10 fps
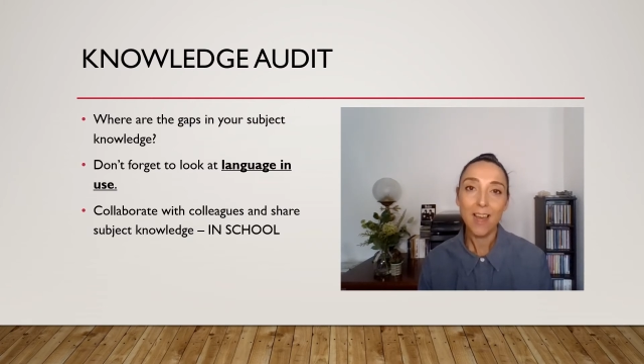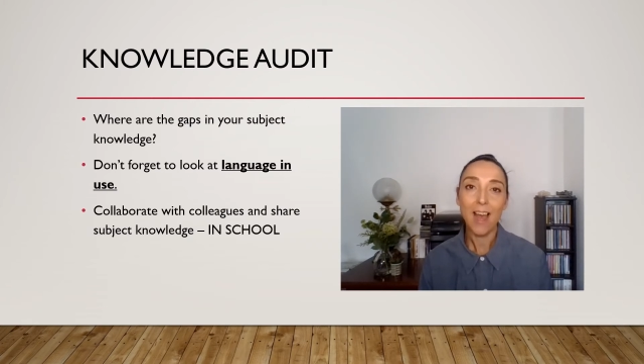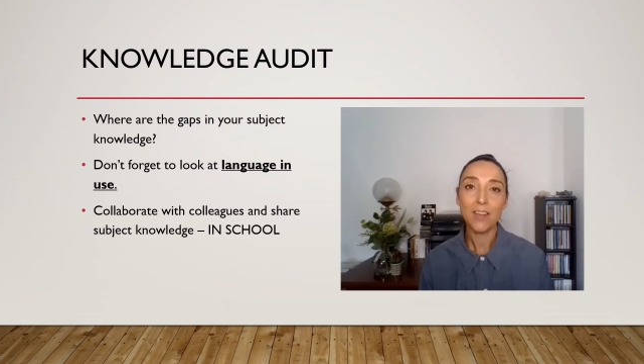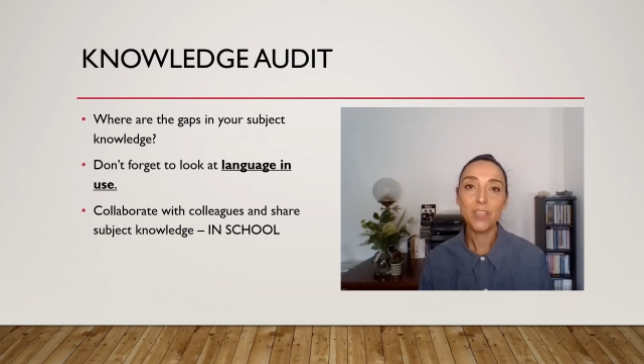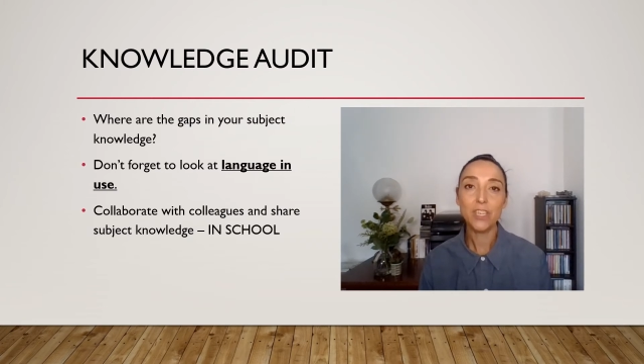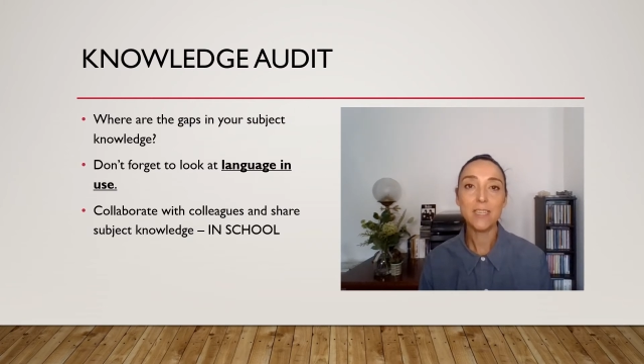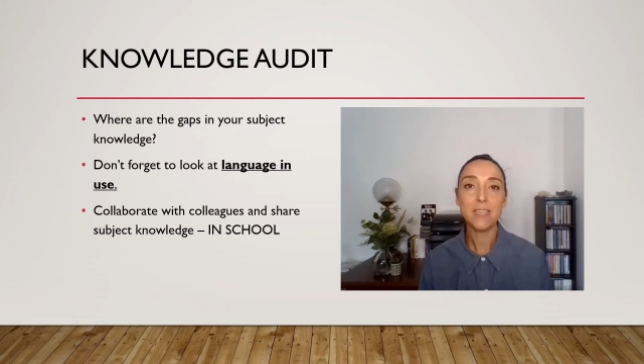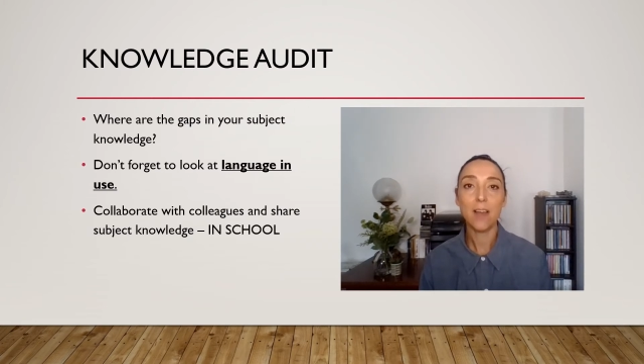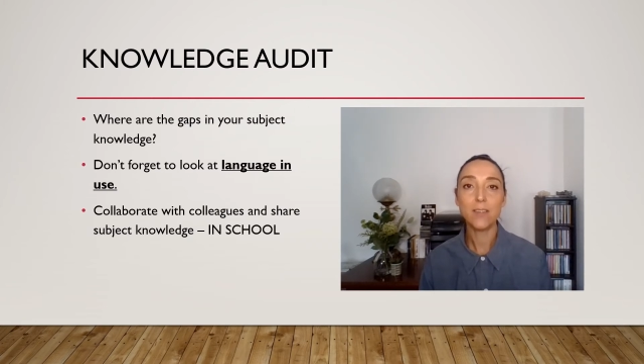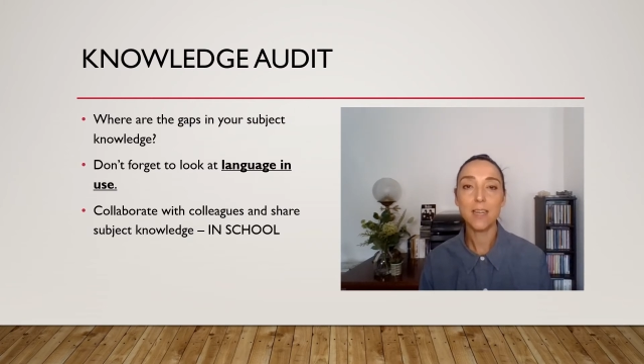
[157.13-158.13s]
and she's
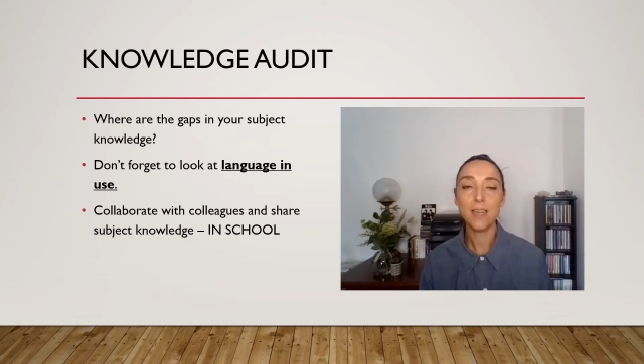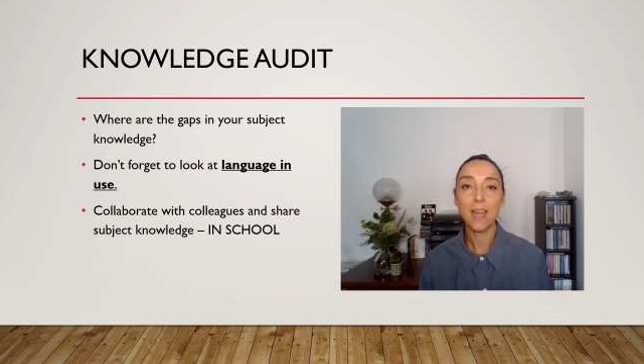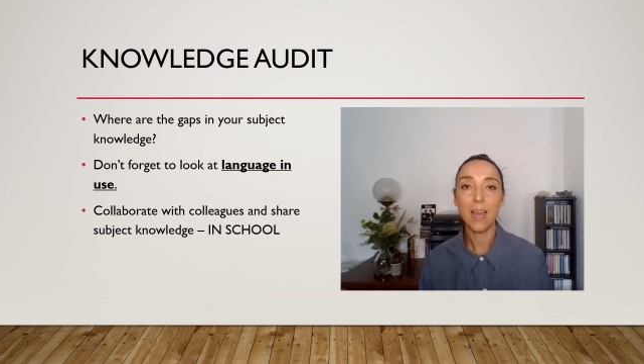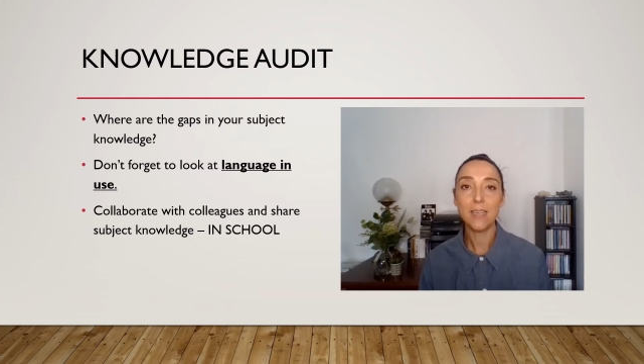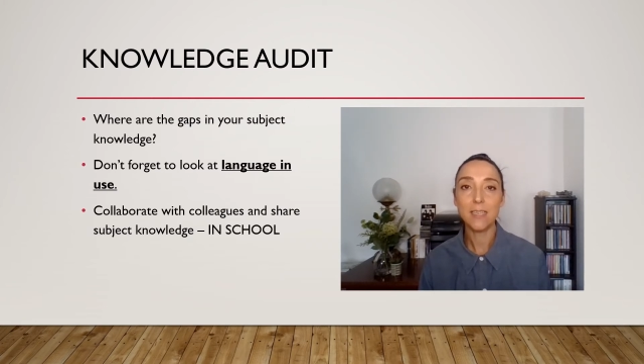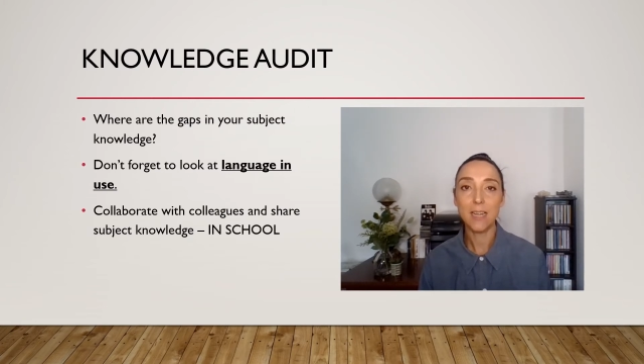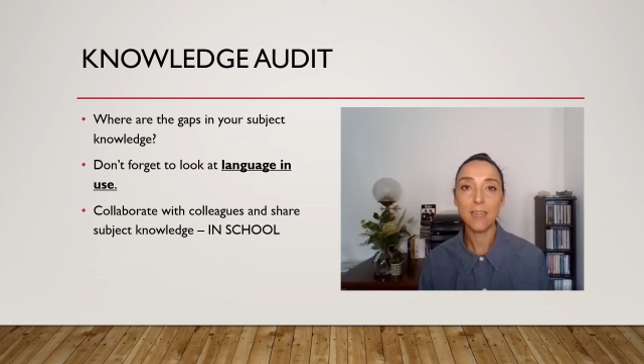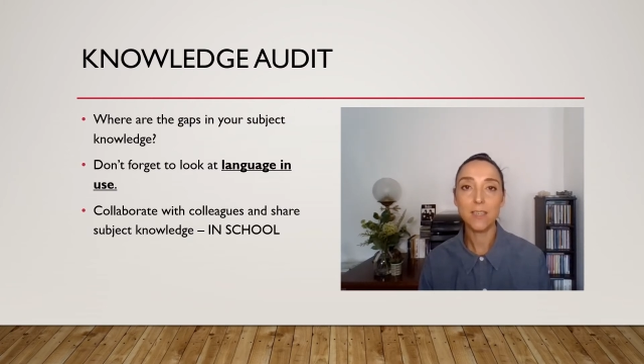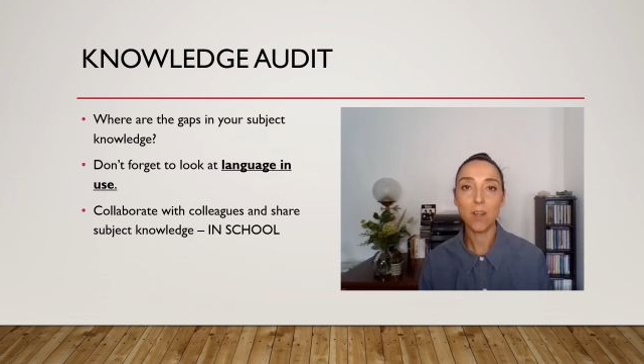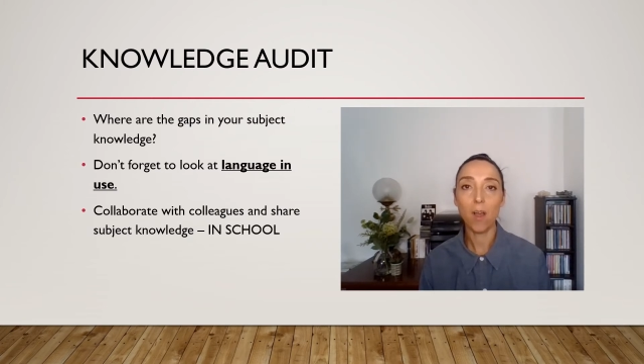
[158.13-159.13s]
now
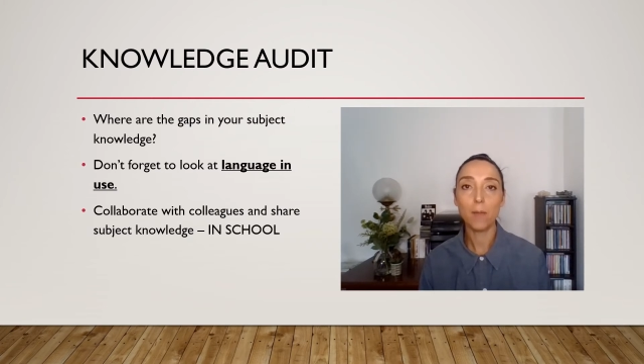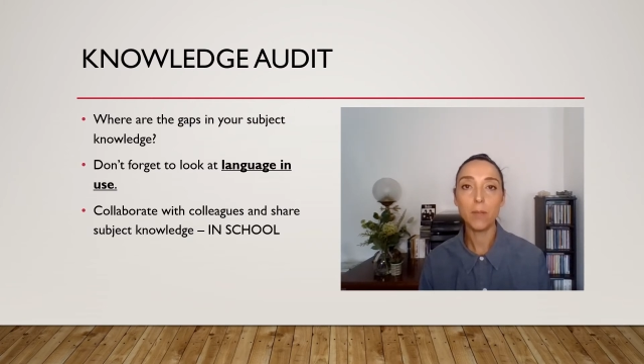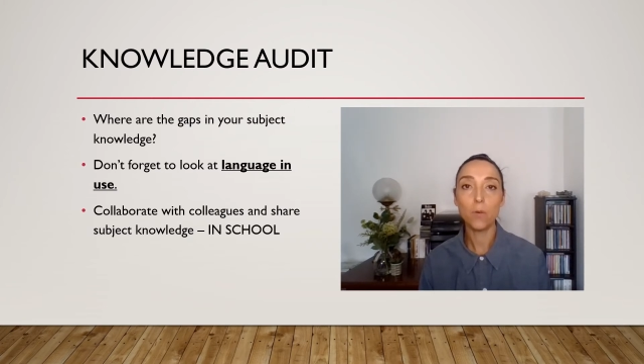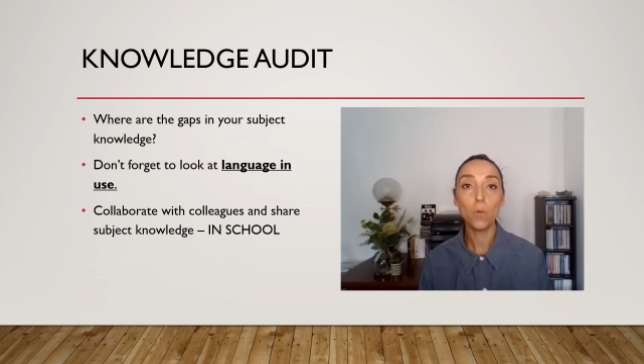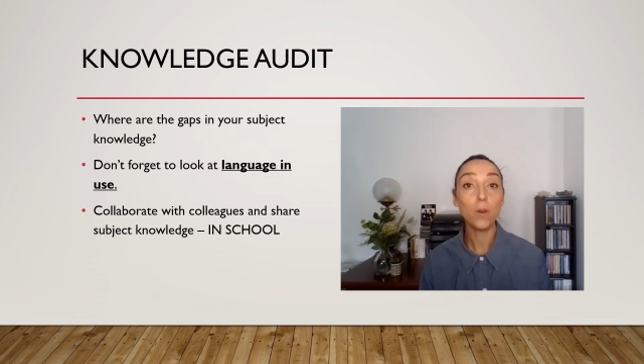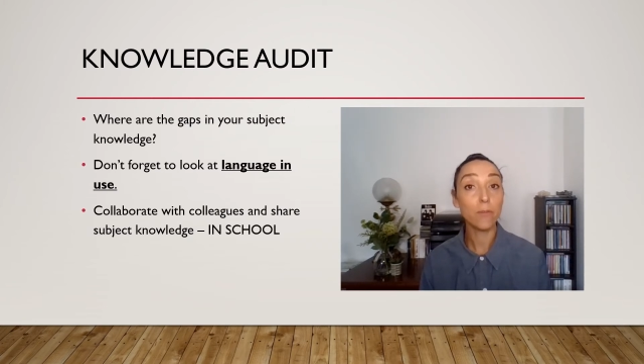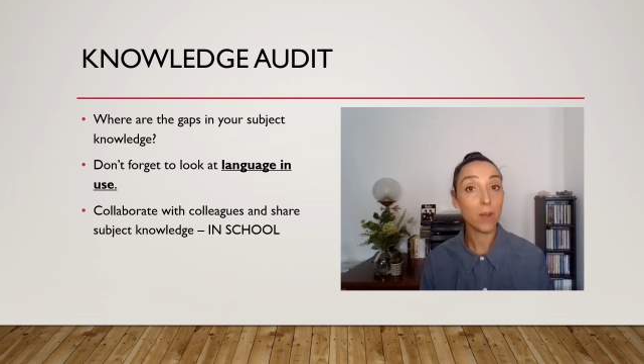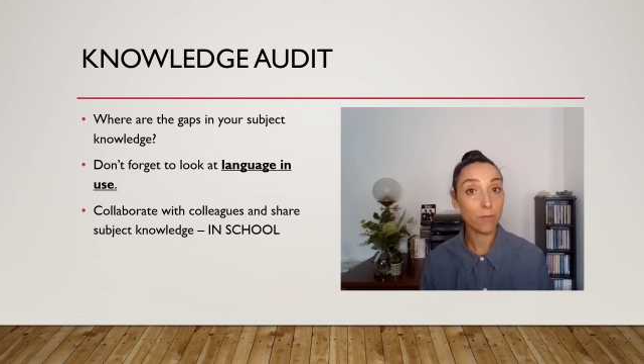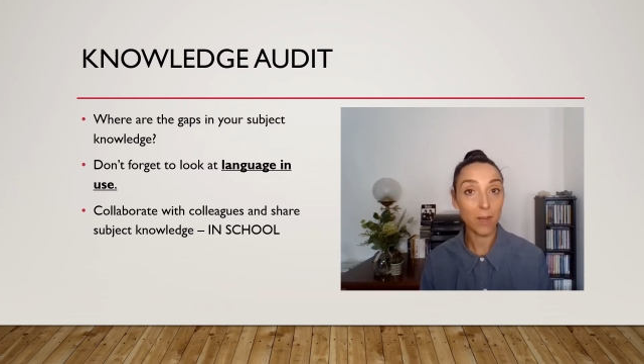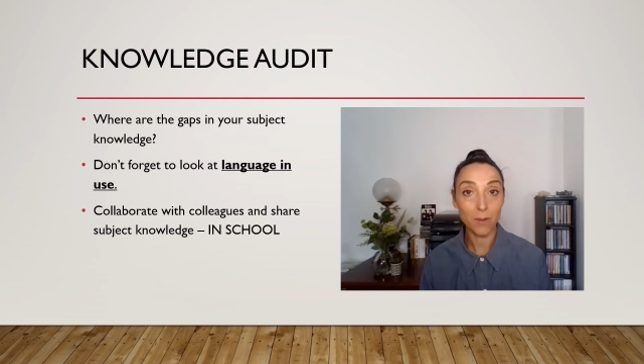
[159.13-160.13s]
dedicating time in all of her
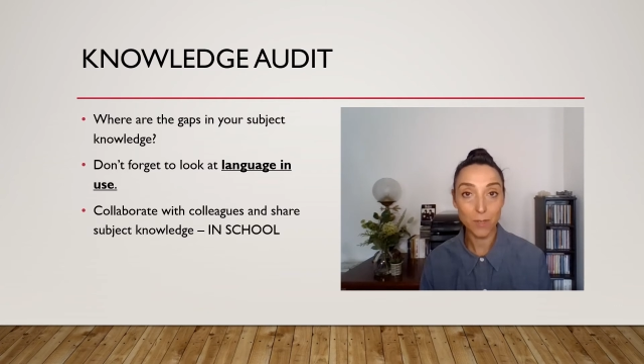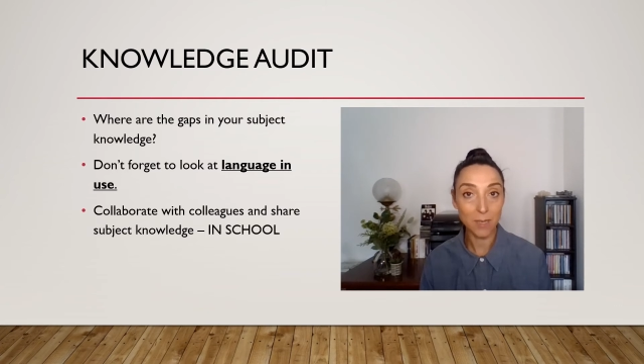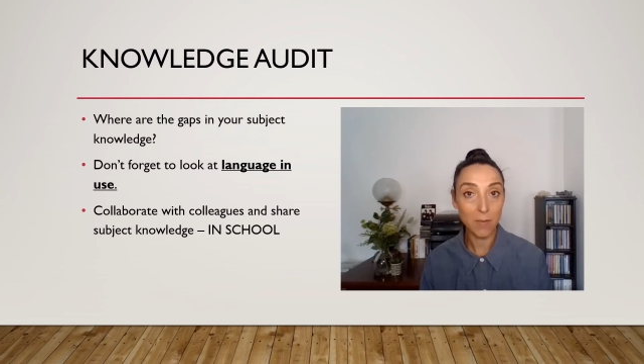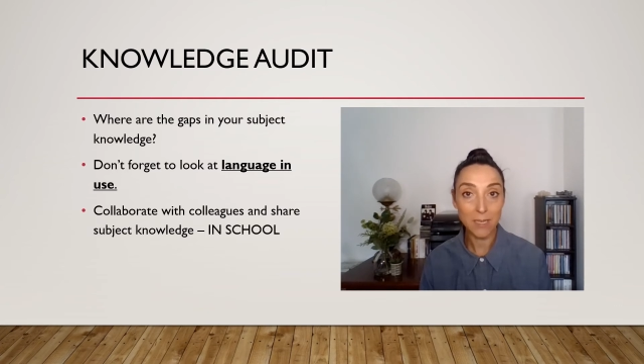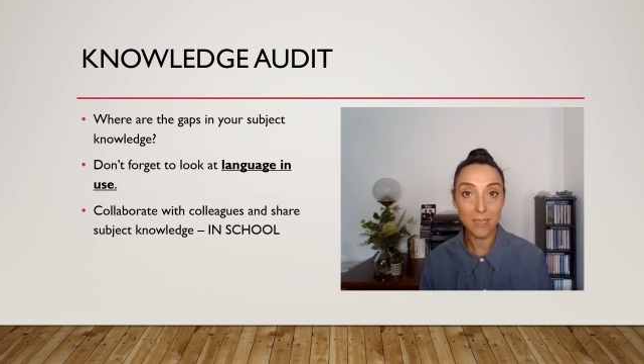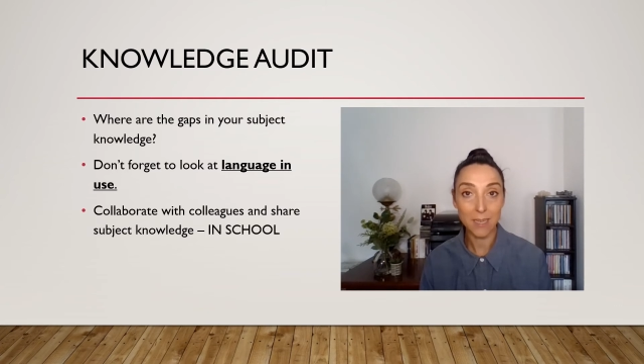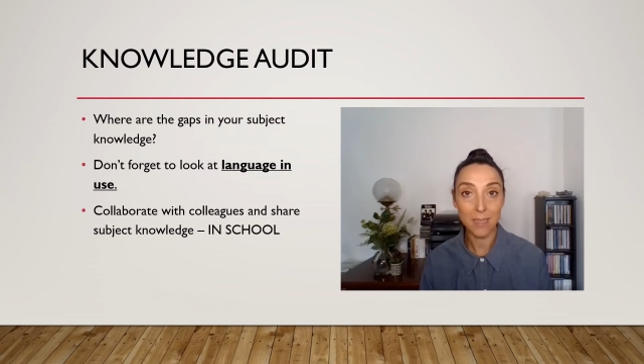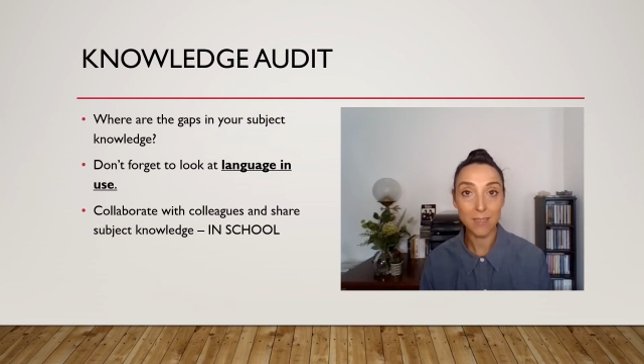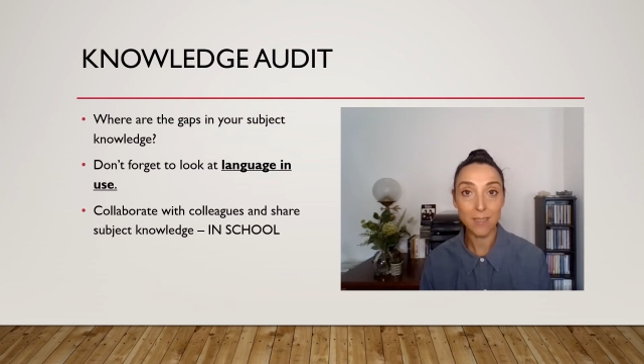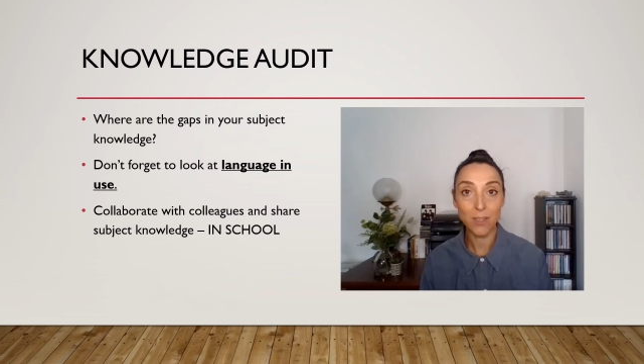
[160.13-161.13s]
faculty
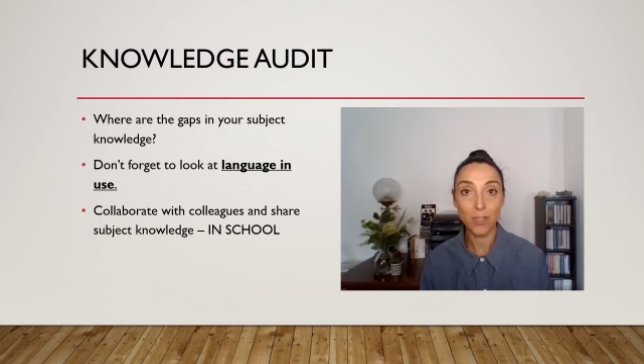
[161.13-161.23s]
meetings